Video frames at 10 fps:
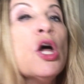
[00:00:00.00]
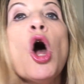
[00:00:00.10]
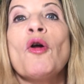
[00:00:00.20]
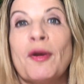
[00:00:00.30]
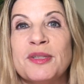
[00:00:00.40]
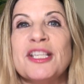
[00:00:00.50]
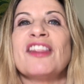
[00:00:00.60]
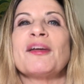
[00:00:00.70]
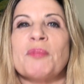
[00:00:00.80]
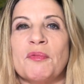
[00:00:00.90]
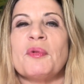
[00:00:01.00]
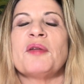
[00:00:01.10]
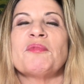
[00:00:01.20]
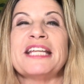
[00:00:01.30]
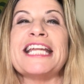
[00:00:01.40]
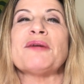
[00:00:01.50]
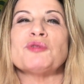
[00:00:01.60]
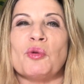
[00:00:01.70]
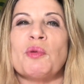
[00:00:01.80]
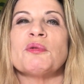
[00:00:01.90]
Oh, that was the other thing. But leading up
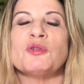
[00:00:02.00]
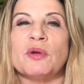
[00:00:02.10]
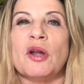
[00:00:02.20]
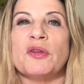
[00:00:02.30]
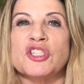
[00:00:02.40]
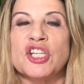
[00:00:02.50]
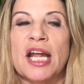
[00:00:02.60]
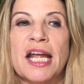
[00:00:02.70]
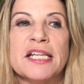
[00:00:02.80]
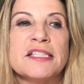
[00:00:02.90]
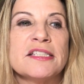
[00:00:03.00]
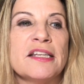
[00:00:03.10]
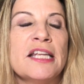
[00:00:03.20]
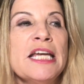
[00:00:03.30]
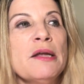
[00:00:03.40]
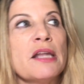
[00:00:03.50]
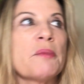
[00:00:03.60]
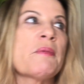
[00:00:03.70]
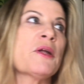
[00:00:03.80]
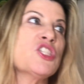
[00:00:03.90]
to it, we were doing all the chants. And a lot of
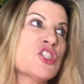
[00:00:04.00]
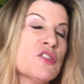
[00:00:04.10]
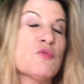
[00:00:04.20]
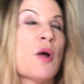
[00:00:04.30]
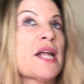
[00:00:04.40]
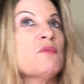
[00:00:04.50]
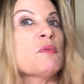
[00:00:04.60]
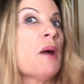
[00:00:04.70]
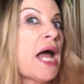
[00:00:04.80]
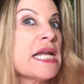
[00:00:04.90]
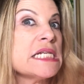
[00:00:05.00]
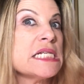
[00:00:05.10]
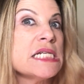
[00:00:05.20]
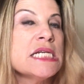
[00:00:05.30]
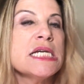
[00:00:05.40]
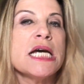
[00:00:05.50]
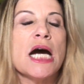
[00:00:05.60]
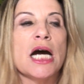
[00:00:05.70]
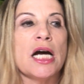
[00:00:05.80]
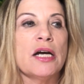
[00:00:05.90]
people had shirts riding with Biden.
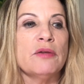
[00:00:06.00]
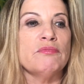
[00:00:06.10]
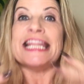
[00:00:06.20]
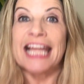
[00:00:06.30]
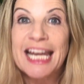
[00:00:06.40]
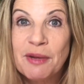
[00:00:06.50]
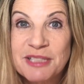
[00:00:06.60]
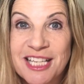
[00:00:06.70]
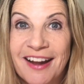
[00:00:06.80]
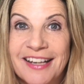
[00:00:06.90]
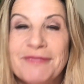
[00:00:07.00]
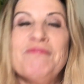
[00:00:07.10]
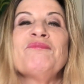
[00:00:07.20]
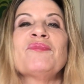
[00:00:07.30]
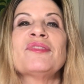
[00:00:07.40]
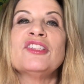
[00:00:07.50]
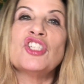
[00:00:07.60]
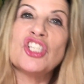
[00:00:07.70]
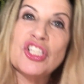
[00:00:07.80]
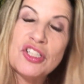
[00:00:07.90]
Then he was done.
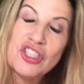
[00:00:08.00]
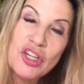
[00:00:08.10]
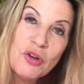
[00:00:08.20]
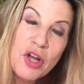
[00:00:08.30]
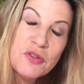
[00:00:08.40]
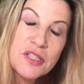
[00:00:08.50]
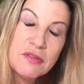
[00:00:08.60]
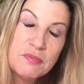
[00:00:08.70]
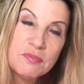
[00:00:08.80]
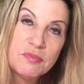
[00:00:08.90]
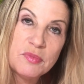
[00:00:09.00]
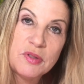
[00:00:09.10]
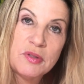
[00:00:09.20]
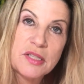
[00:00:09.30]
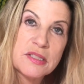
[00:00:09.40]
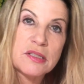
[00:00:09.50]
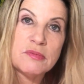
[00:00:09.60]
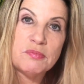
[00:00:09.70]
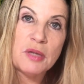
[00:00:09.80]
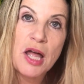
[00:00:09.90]
Jill goes and does
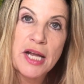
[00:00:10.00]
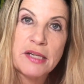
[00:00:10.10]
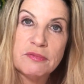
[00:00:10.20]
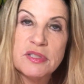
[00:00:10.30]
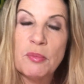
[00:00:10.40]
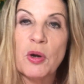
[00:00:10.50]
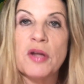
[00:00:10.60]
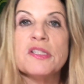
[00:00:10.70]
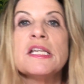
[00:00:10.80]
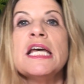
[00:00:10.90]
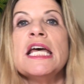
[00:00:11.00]
the line somewhere else.